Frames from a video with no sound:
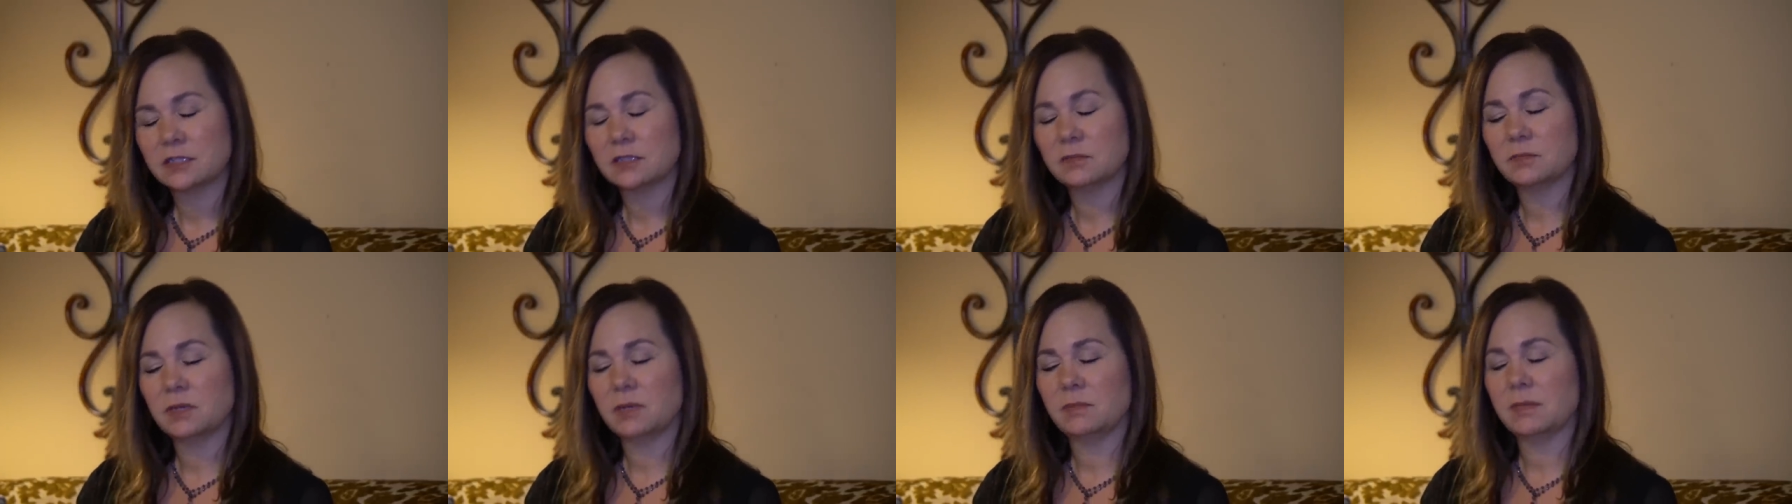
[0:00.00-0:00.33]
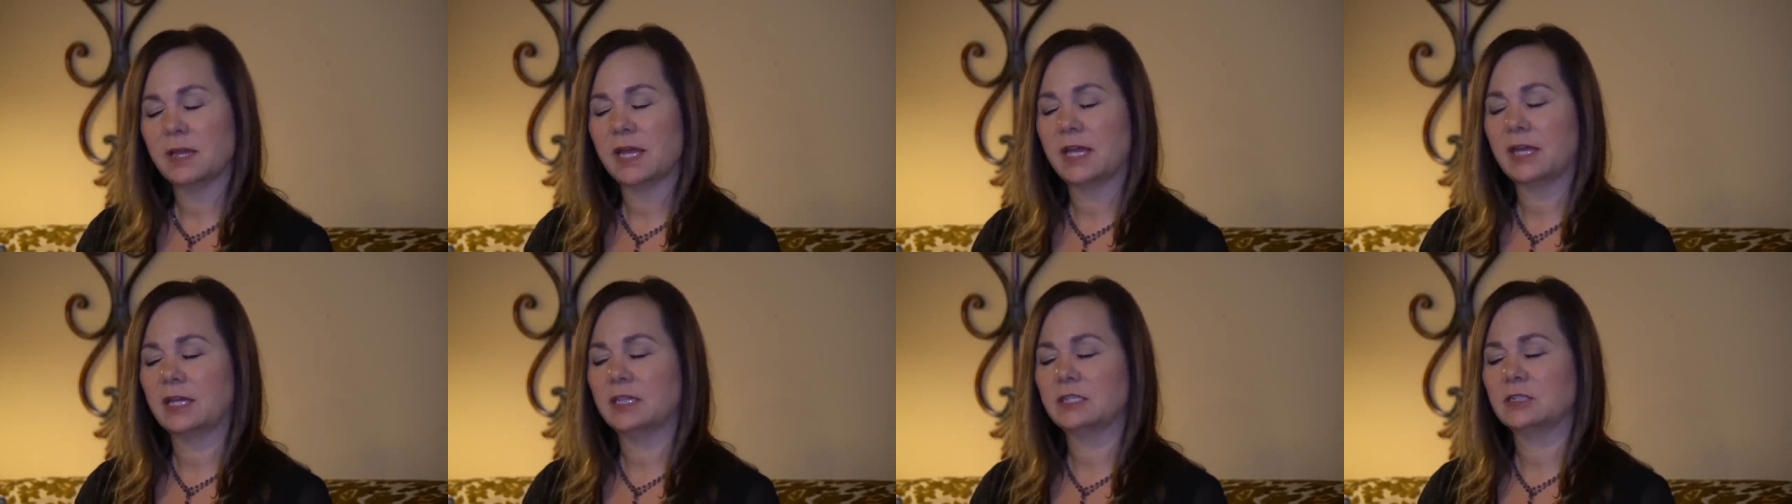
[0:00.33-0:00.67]
to be
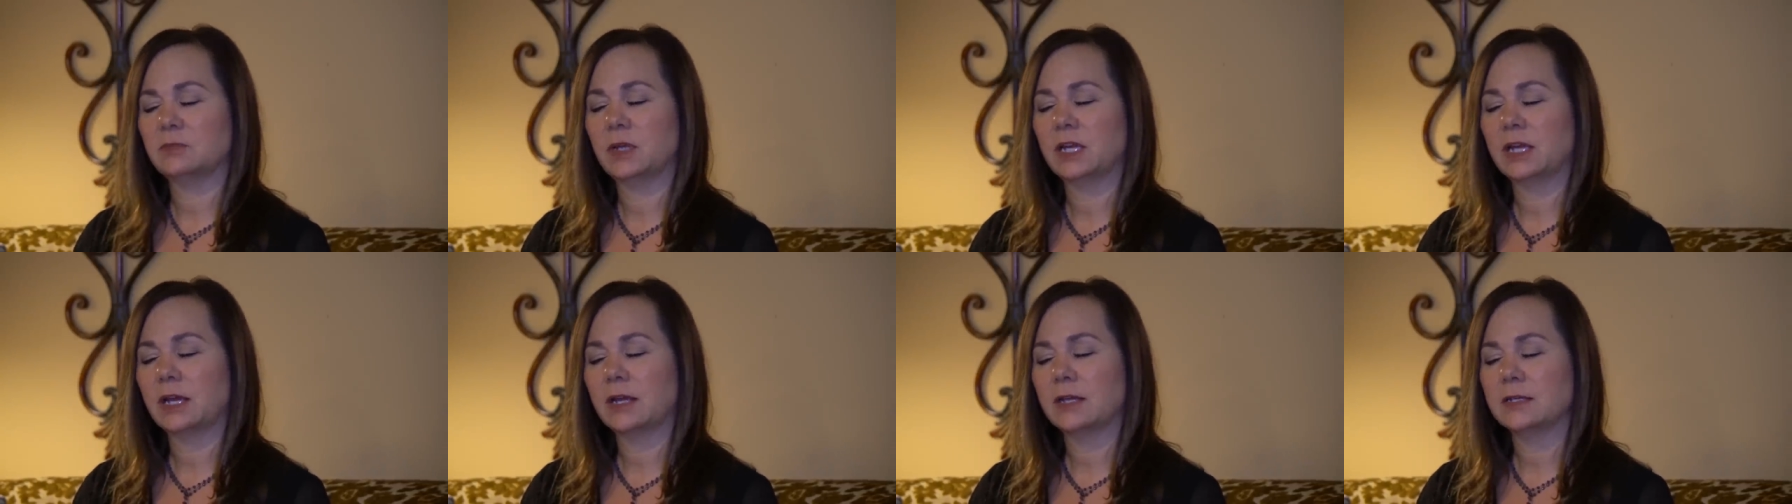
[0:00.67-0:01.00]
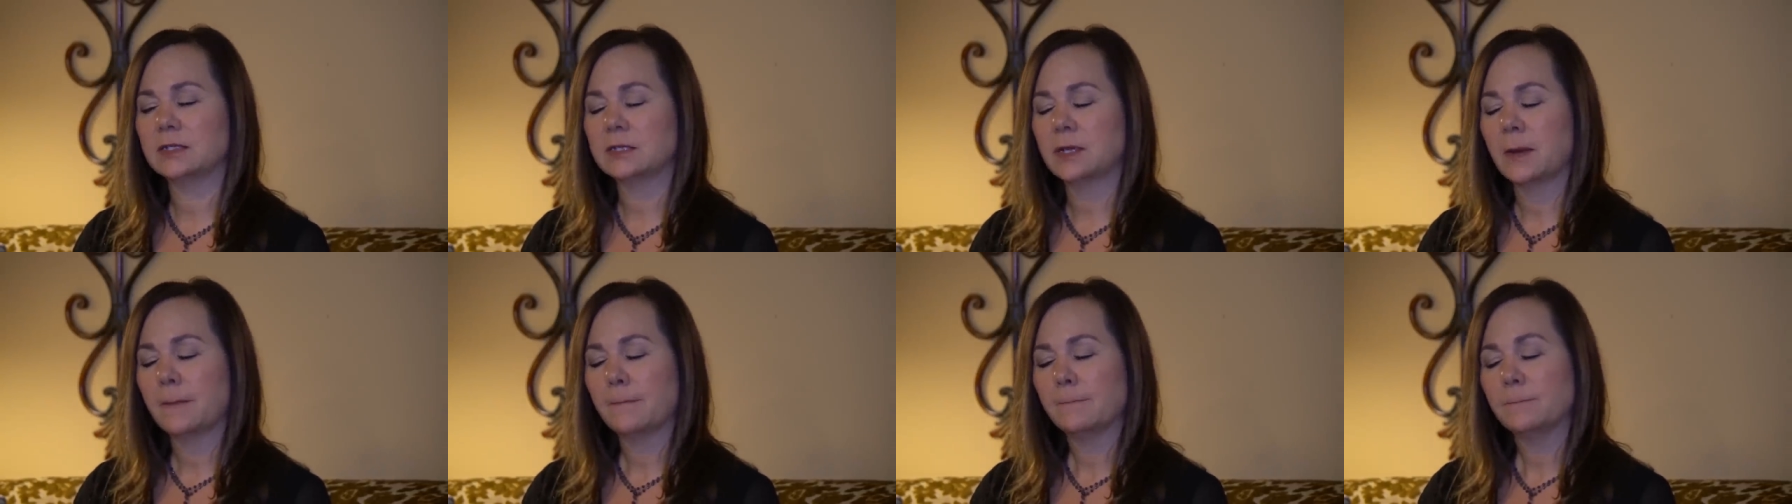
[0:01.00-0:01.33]
made,
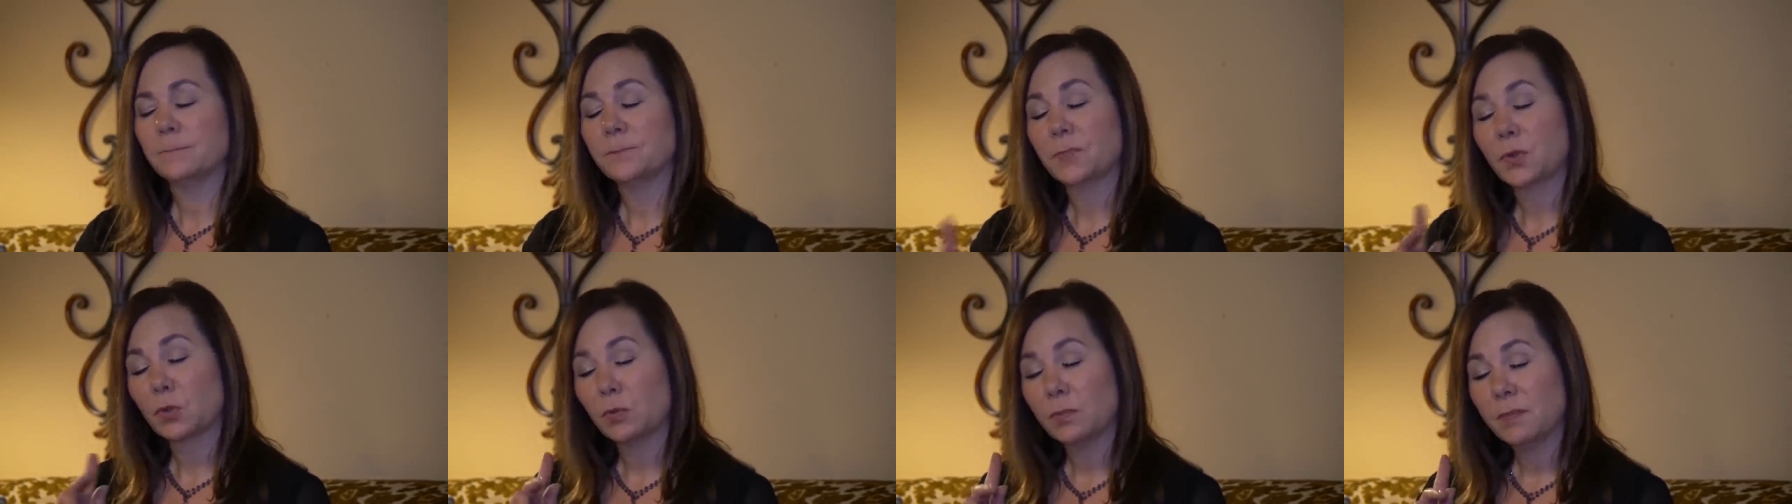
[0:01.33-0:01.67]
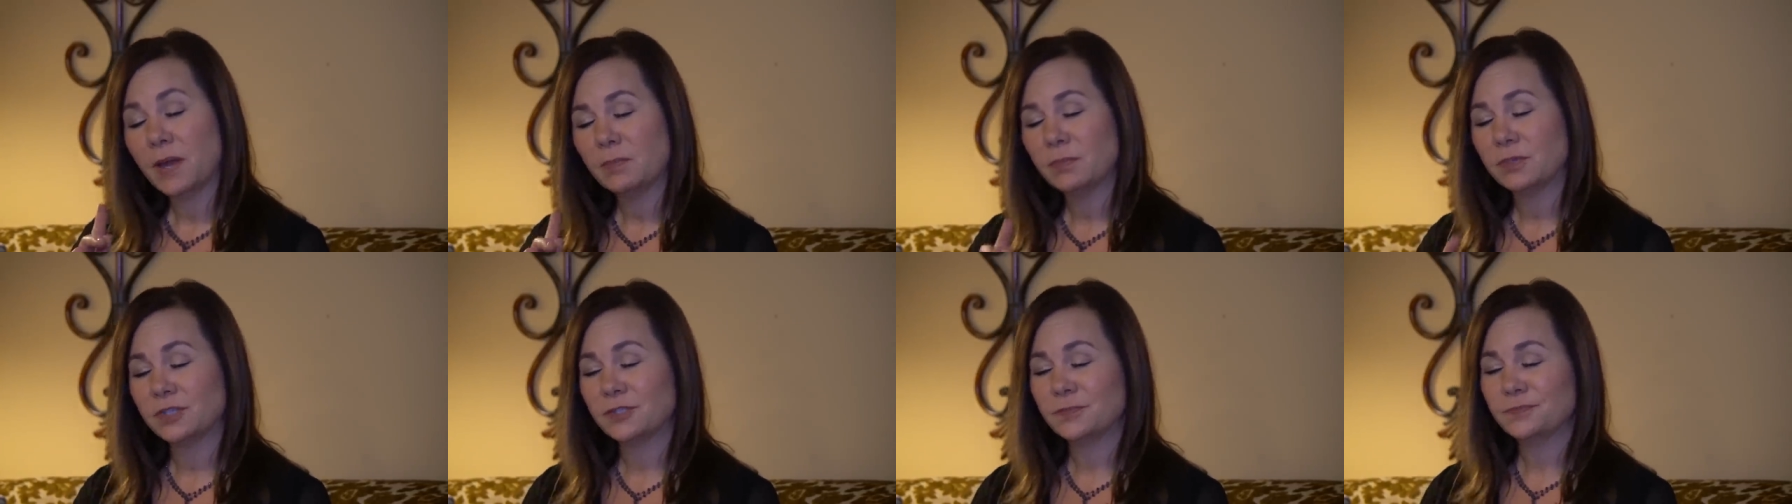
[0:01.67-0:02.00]
because
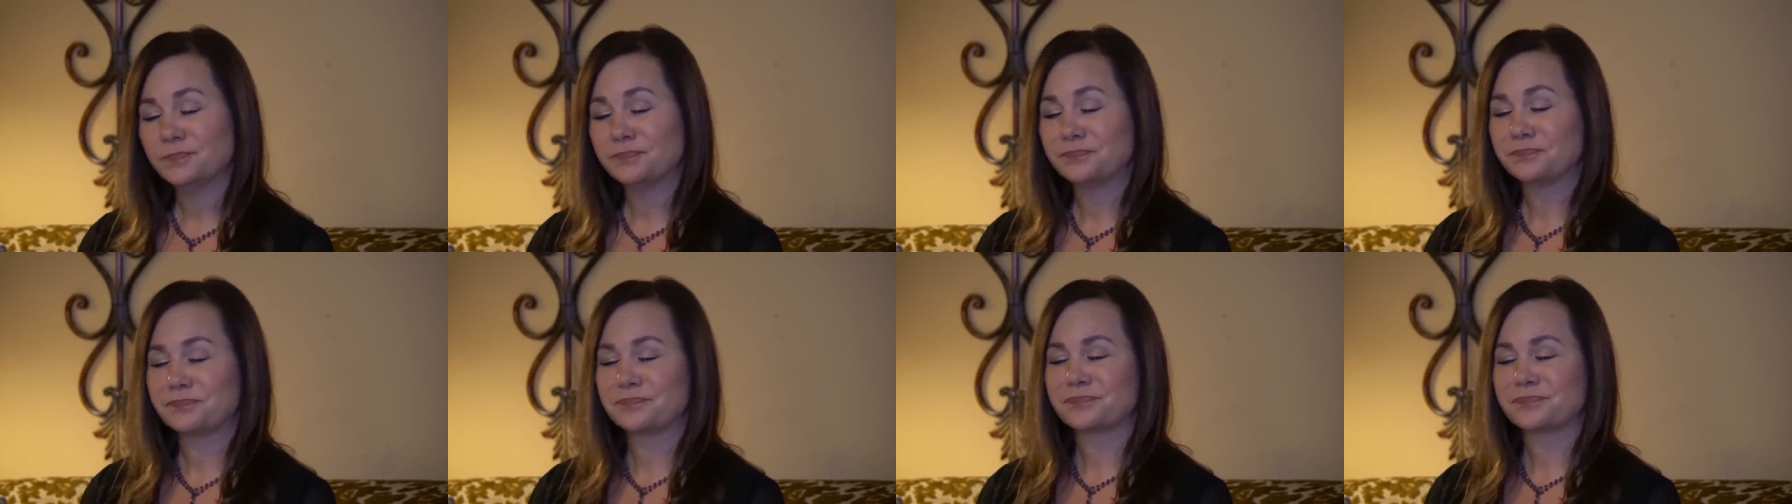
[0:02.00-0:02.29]
remember,